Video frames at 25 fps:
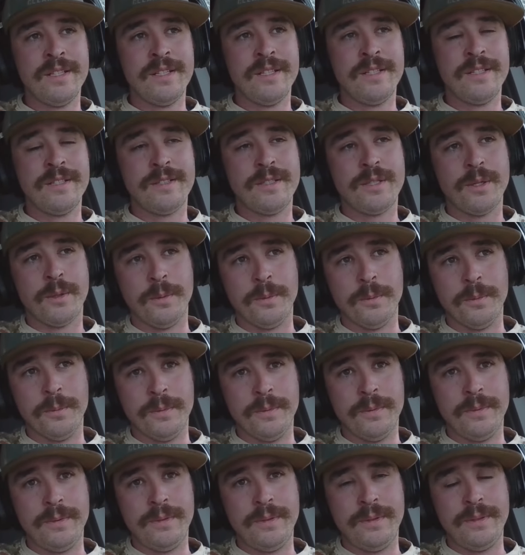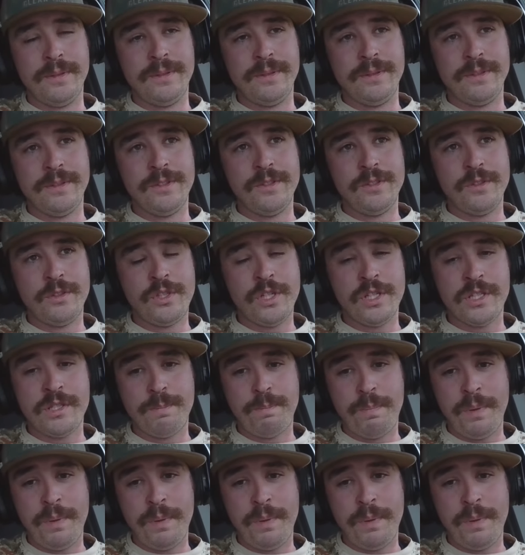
So just